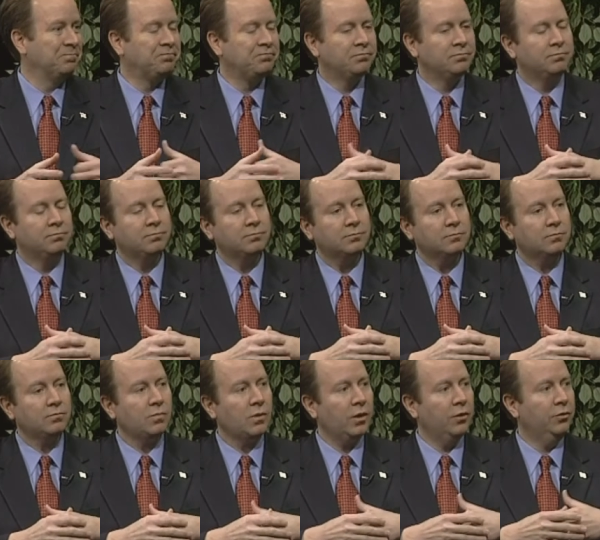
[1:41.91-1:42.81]
Mm -hmm.
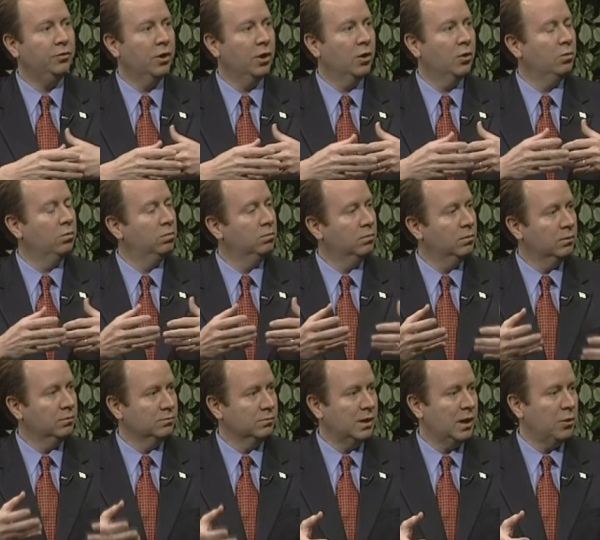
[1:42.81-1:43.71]
So
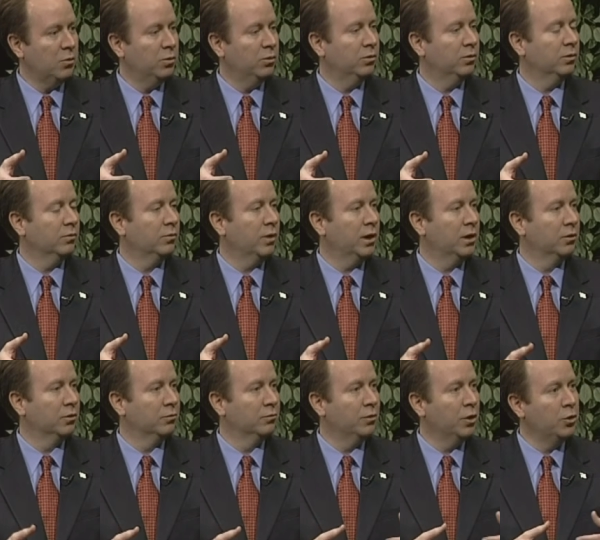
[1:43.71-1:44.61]
I was a
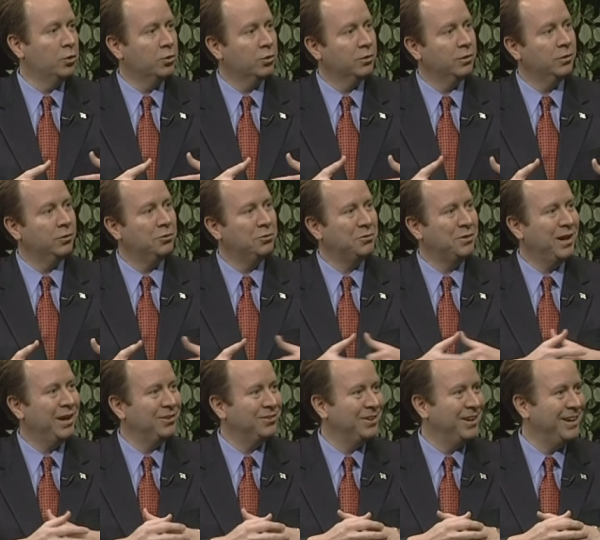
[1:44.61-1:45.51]
regular voter in the
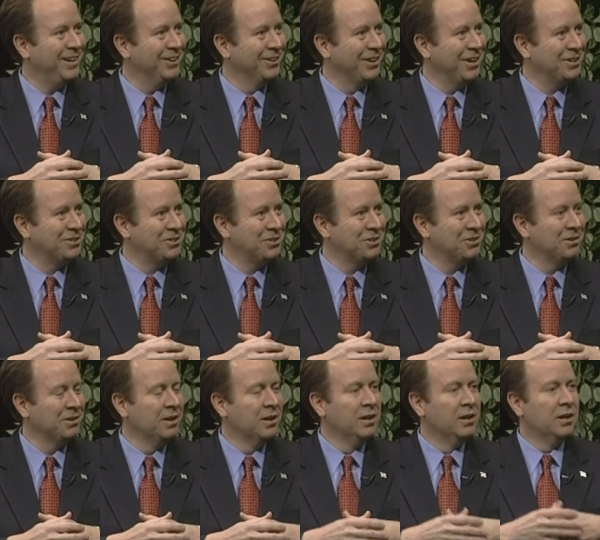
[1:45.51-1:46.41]
2008
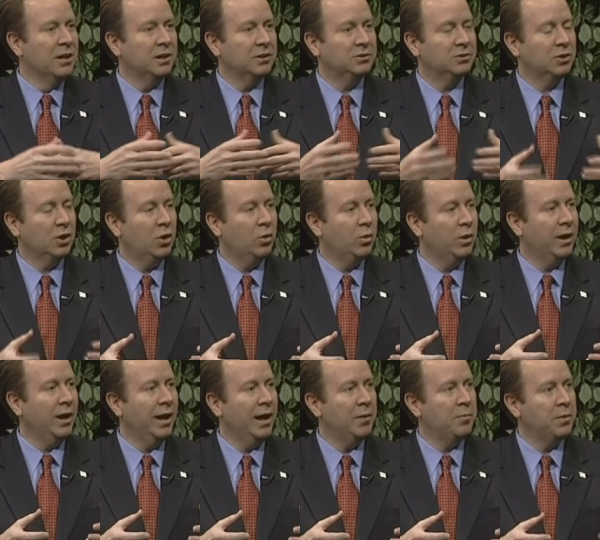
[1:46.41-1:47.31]
election. I saw
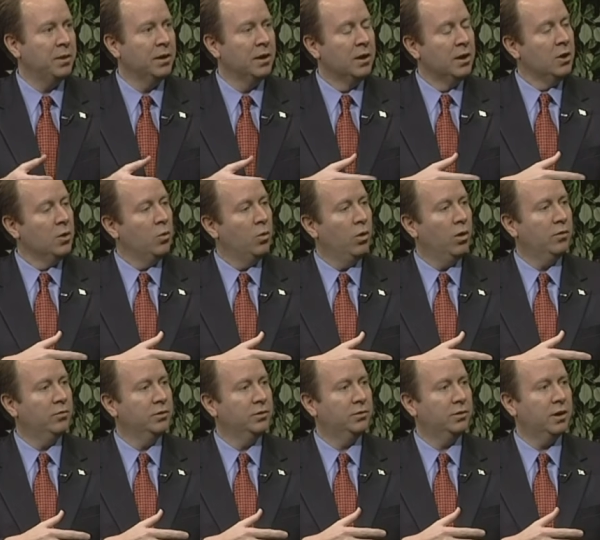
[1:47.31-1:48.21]
what happened. Well,
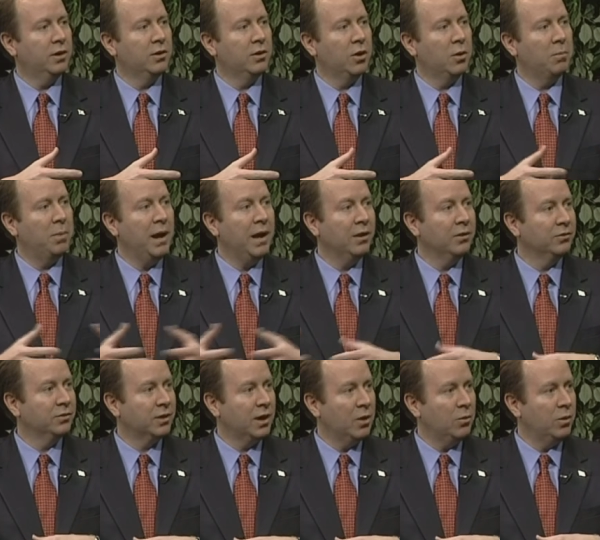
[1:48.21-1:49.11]
all of a sudden, our
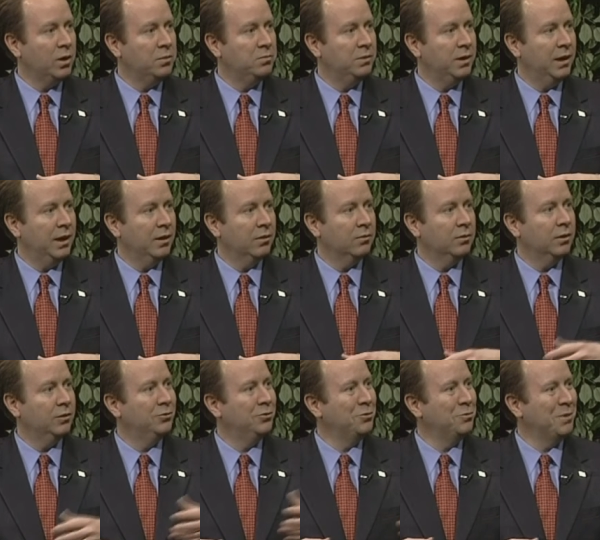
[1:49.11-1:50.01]
balance got wiped out.
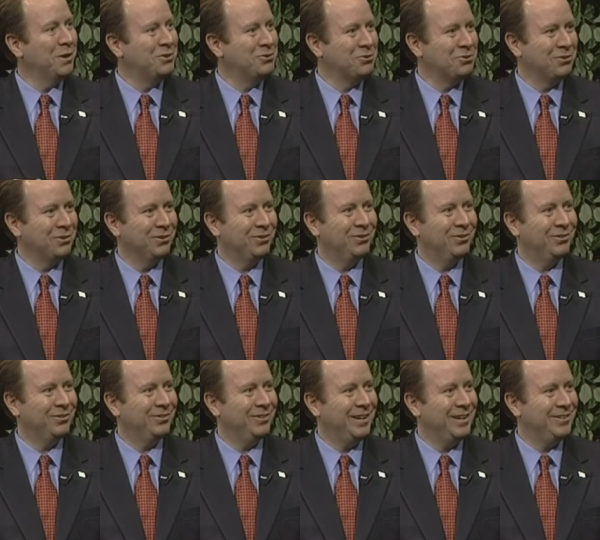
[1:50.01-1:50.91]
As you mentioned, the
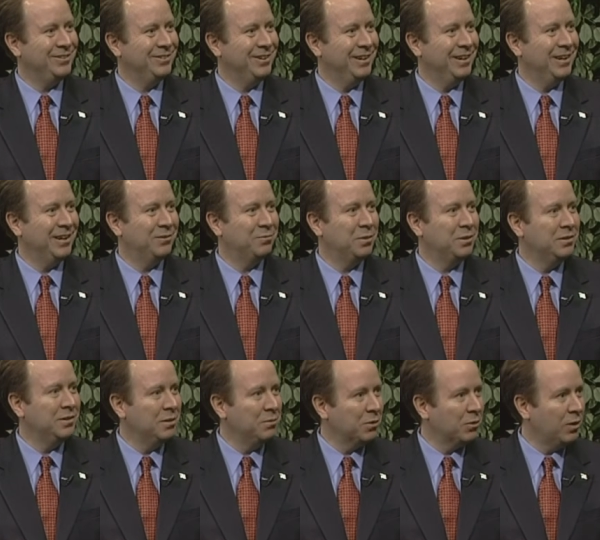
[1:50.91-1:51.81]
state Senate has
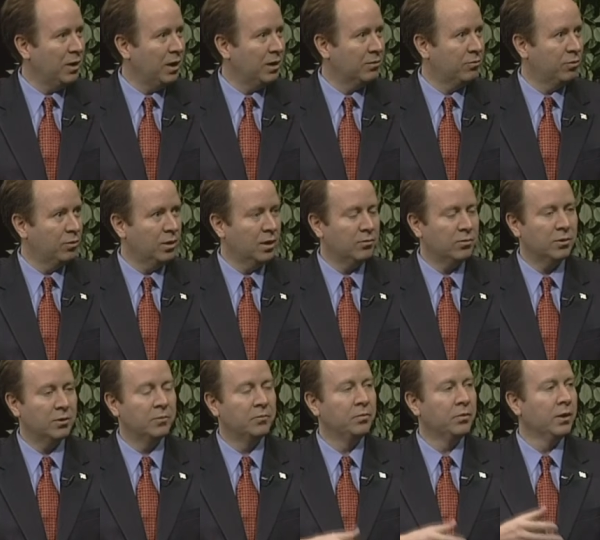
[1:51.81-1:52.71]
been Democratic
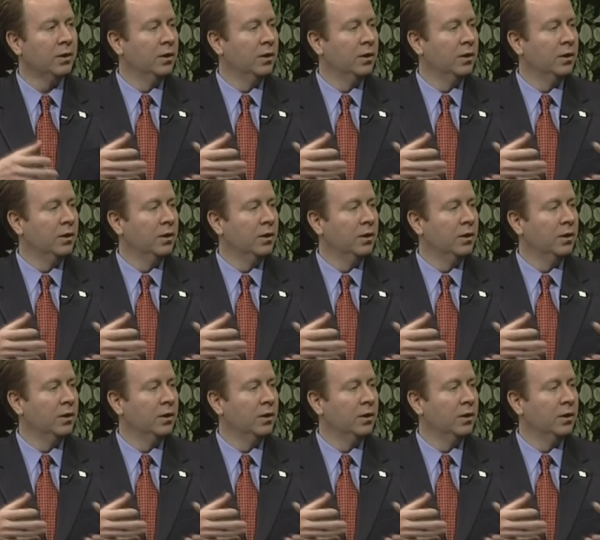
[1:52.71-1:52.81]
forever.